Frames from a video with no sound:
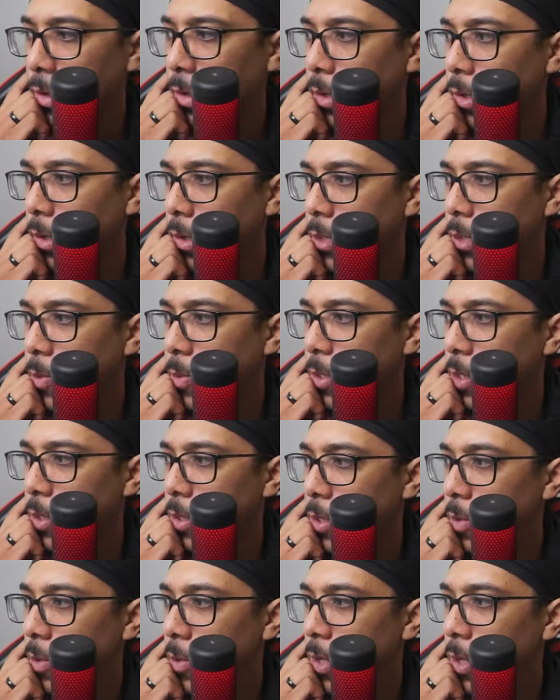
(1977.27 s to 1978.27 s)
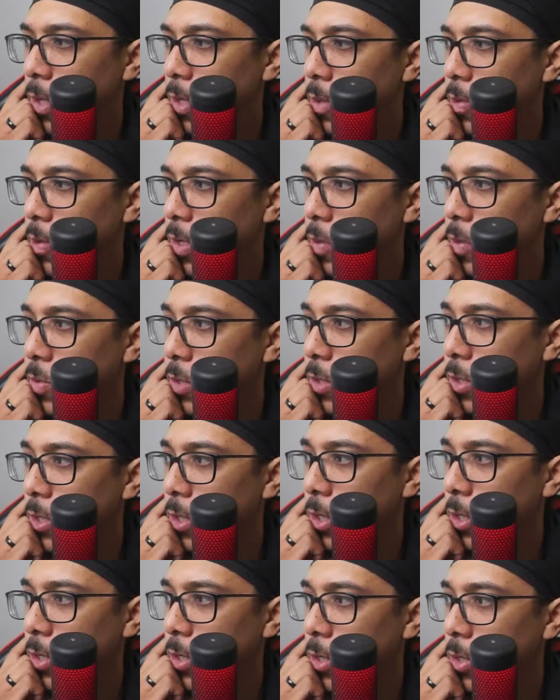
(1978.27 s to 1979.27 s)
don't know, sometimes it's weird. Sometimes
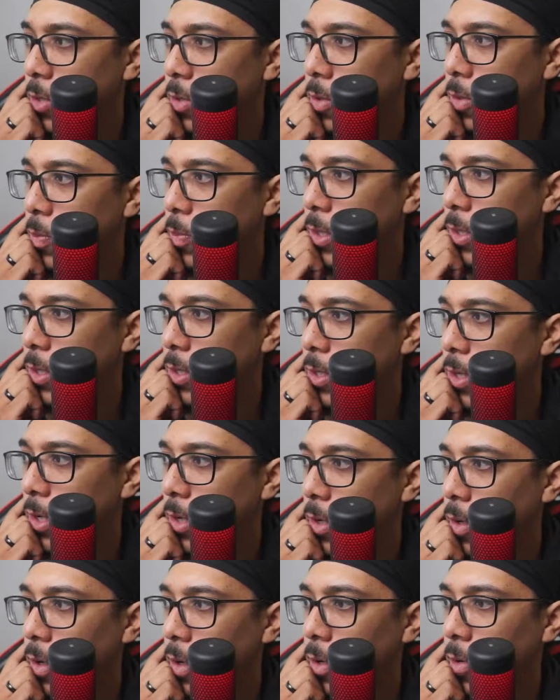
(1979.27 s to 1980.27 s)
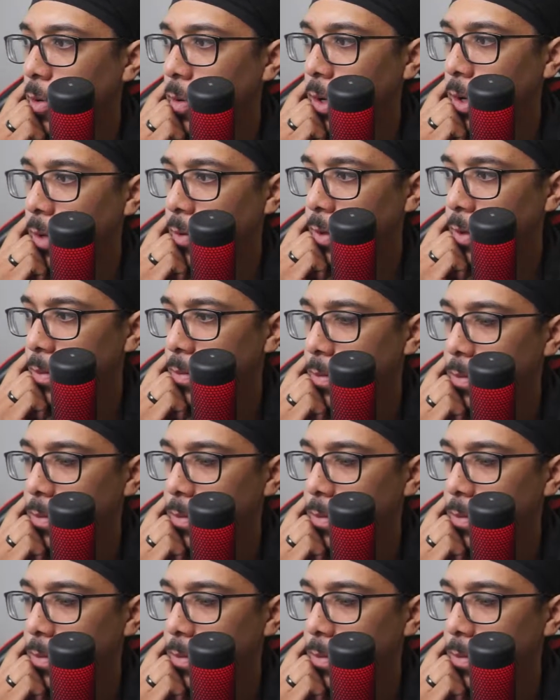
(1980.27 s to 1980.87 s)
there's issues, but it's like, you know, whatever.